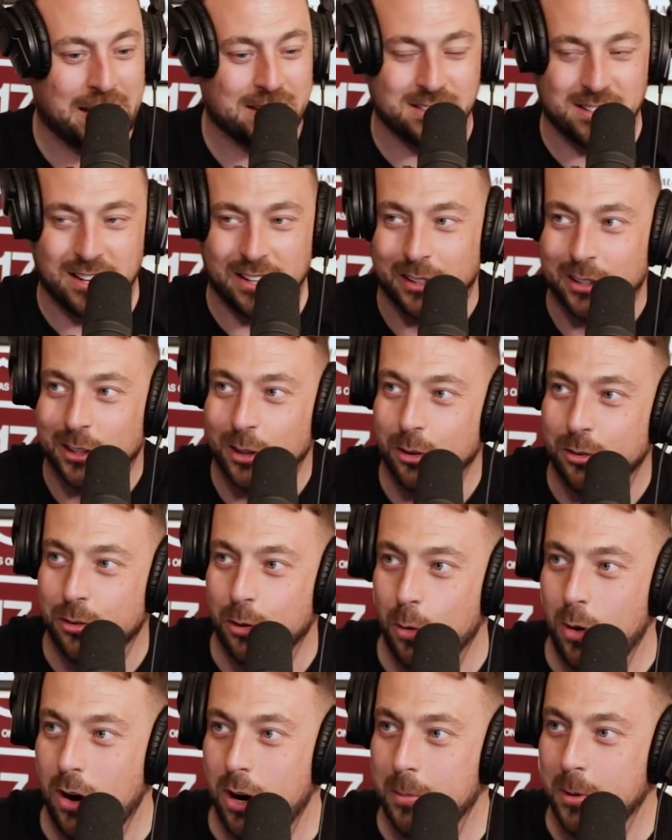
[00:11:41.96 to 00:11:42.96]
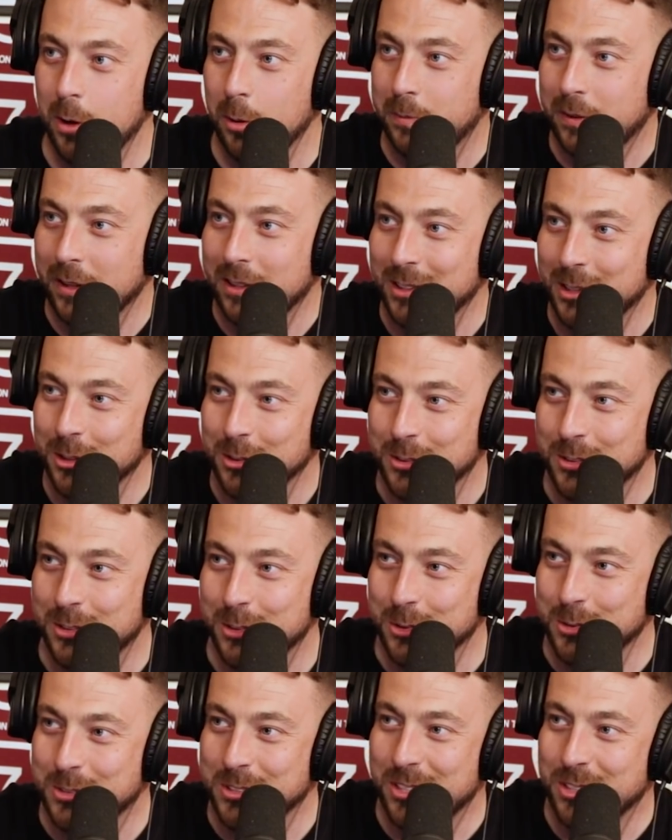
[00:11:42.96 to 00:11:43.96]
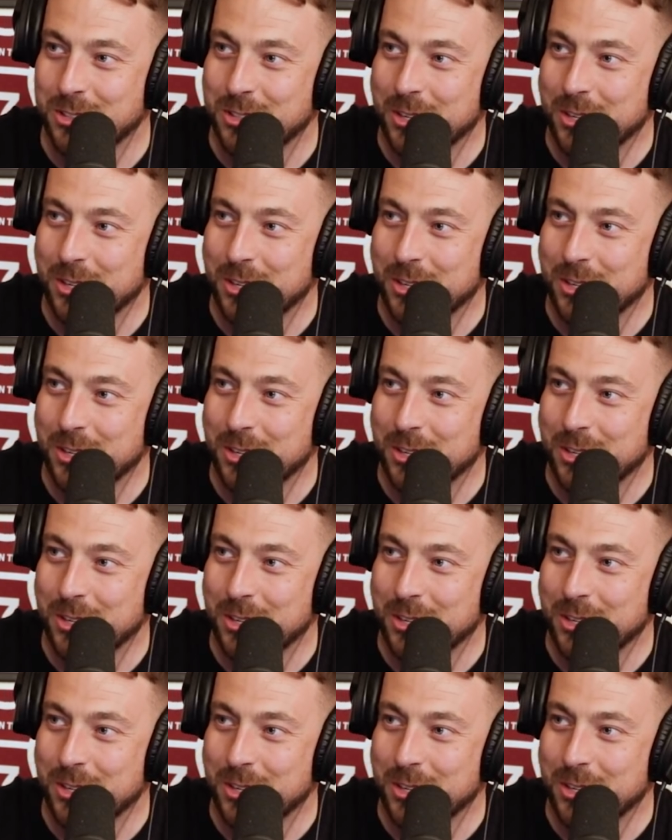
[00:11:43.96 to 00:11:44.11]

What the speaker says: bands, like for warming up. They're using